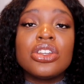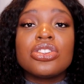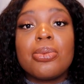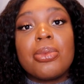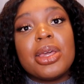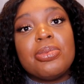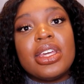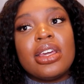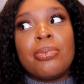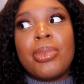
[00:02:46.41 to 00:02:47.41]
So
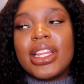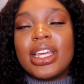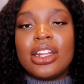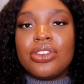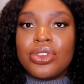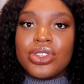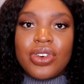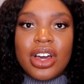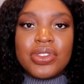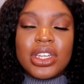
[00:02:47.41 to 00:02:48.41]
maybe by the end of those
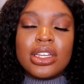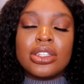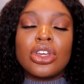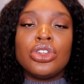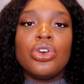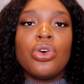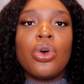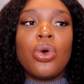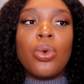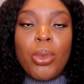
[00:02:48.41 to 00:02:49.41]
5 years,
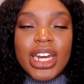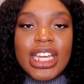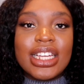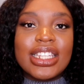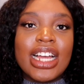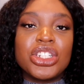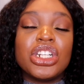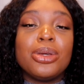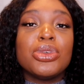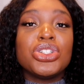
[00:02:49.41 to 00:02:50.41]
your money has
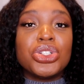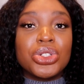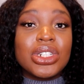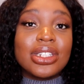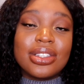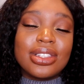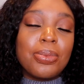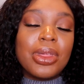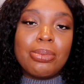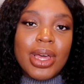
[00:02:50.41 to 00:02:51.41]
actually matured into
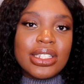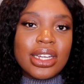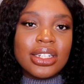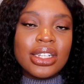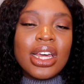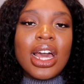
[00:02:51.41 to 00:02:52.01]
something better